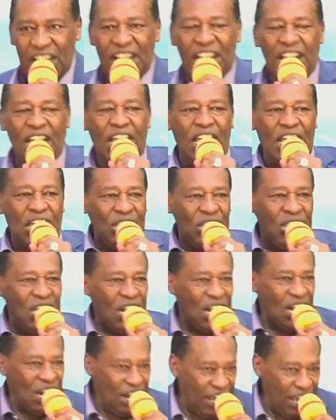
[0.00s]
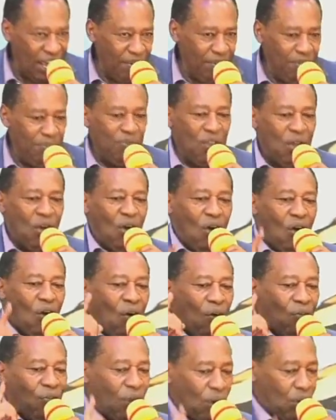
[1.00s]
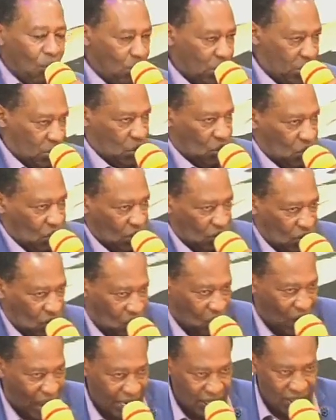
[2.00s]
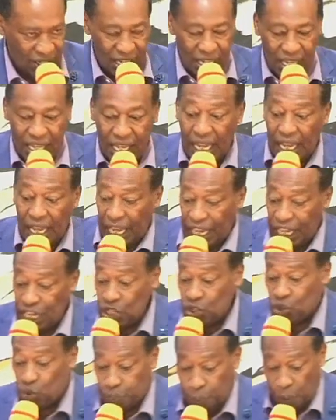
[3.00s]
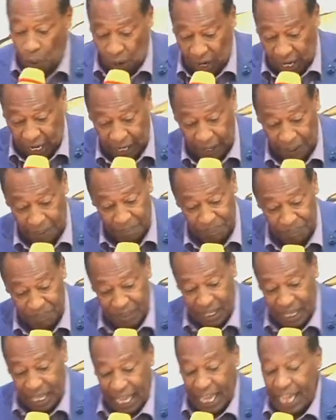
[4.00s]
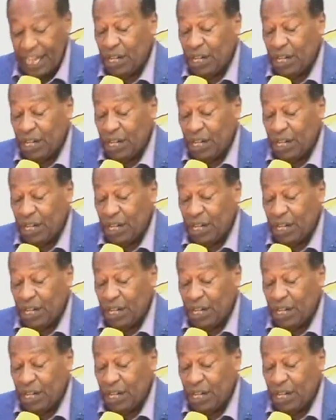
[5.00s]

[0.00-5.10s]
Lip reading: in the name of the Lord Jesus Christ. He spoke. And you